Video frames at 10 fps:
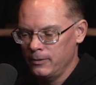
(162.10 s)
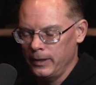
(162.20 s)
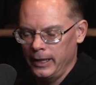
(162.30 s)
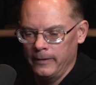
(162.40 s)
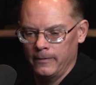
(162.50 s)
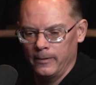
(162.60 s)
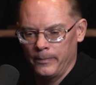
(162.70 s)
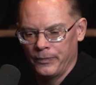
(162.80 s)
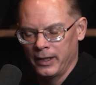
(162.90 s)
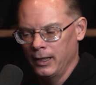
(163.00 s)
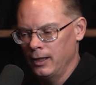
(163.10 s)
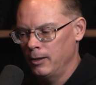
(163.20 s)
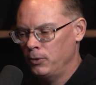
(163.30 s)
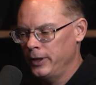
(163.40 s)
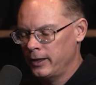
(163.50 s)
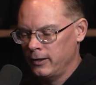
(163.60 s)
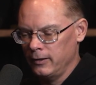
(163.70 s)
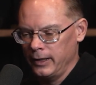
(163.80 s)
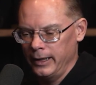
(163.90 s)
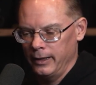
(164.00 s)
a ray from a point on a
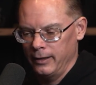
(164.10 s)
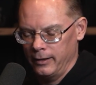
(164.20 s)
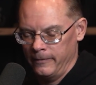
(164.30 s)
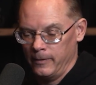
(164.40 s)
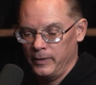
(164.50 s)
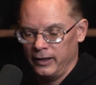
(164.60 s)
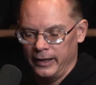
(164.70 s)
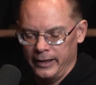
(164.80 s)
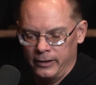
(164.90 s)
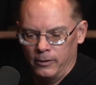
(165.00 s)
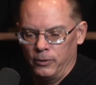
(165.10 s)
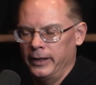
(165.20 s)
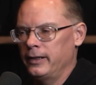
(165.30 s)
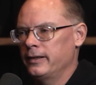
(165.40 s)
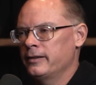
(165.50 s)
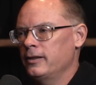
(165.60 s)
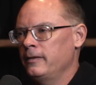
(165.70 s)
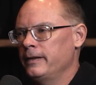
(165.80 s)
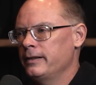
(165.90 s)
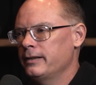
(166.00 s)
light, from a light to a point on a
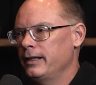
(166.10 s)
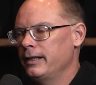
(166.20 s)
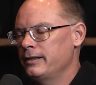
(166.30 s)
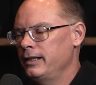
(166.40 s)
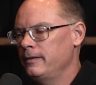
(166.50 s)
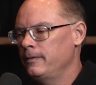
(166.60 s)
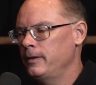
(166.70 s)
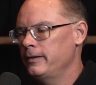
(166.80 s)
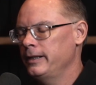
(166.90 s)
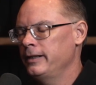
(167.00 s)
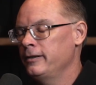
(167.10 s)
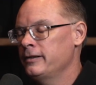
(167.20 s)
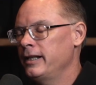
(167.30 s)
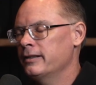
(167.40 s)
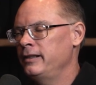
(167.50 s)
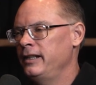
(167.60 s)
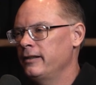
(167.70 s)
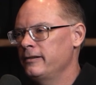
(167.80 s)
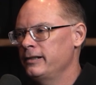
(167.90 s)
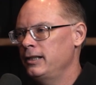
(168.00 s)
surface, and see if whether it intersects any
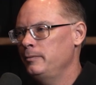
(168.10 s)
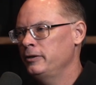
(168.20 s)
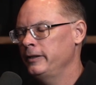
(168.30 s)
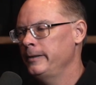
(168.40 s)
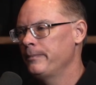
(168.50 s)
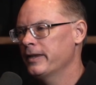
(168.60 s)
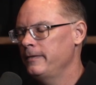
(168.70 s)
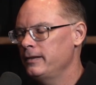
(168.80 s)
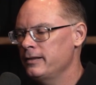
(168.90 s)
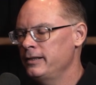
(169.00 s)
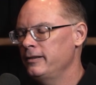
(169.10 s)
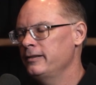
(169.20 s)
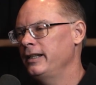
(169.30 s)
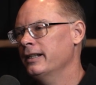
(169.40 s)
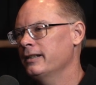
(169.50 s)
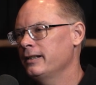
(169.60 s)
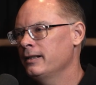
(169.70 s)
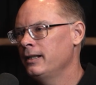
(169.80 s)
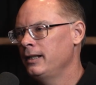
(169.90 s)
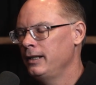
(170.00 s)
other geometry. If it doesn't intersect, then
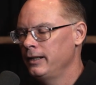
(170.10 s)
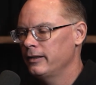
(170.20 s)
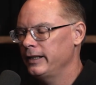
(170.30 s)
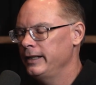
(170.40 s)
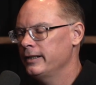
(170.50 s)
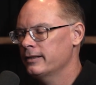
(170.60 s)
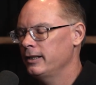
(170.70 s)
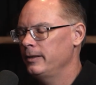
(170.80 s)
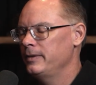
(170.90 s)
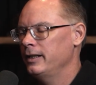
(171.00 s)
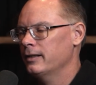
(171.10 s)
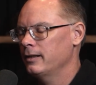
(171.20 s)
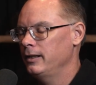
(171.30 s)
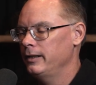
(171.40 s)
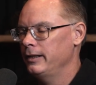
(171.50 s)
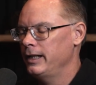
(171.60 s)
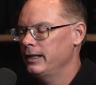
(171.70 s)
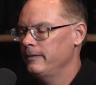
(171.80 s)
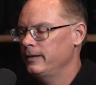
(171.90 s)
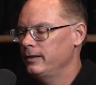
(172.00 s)
the light hits the object,
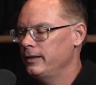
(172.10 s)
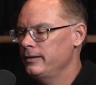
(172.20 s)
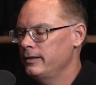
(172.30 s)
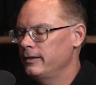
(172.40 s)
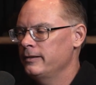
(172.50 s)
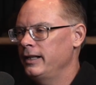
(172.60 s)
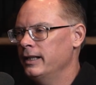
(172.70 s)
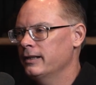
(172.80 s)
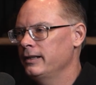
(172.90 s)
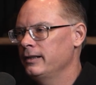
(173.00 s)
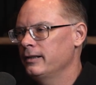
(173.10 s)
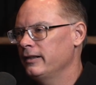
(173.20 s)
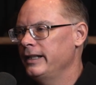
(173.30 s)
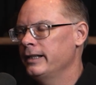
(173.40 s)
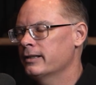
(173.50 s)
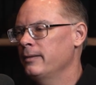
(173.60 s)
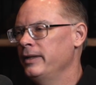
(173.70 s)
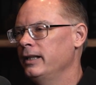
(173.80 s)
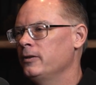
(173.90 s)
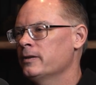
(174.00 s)
and if it does intersect, then the light hits
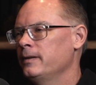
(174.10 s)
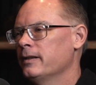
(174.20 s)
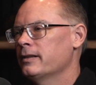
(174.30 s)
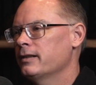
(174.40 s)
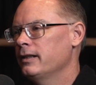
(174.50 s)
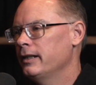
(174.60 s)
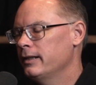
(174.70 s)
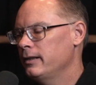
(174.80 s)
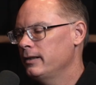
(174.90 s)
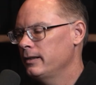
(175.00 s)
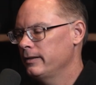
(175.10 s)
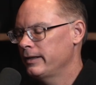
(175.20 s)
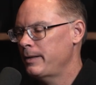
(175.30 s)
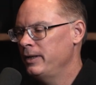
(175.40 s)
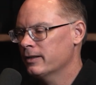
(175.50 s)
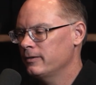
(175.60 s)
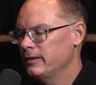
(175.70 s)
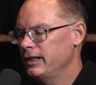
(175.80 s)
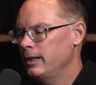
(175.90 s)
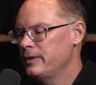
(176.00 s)
something else first, and that pixel
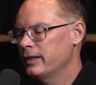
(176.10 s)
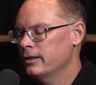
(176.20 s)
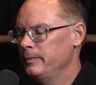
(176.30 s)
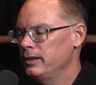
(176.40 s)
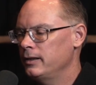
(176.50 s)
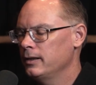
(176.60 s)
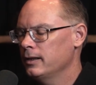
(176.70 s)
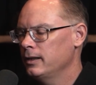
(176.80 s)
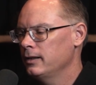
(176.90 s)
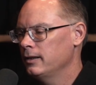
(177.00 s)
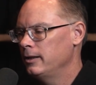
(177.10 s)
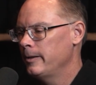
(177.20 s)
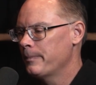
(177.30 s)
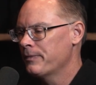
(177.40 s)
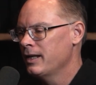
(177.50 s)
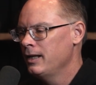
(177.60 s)
on the object should be dark. So